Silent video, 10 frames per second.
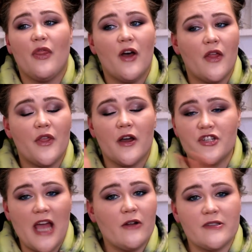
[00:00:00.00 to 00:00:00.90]
the, the
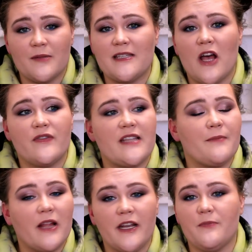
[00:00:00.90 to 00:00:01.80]
shadows themselves, they
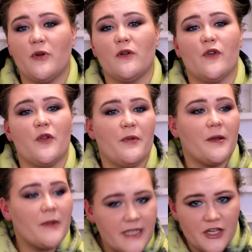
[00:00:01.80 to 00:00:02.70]
blended beautiful. The
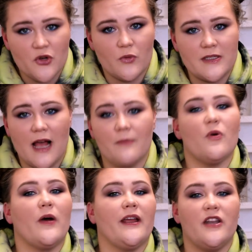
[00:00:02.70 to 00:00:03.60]
pigmentation was on
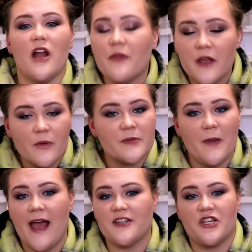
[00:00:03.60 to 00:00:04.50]
point. Nothing was
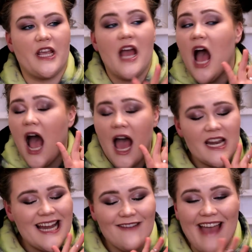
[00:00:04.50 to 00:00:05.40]
patchy. I
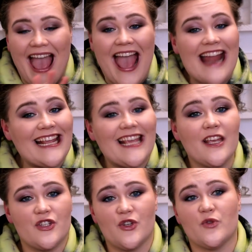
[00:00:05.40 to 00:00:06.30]
didn't have any
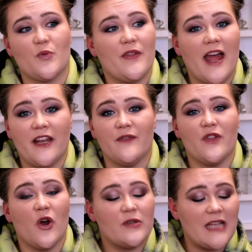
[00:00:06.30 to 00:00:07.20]
issues with any of
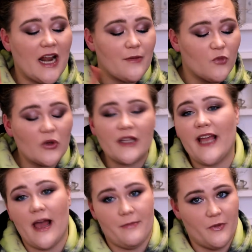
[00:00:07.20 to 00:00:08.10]
those and I'm really
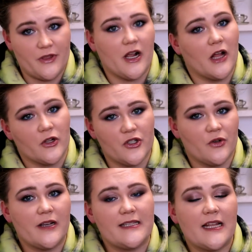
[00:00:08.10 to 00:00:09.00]
happy with the color
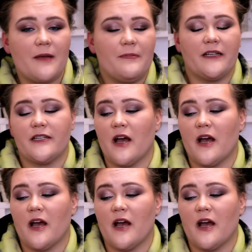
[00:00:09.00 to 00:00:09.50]
stories that I picked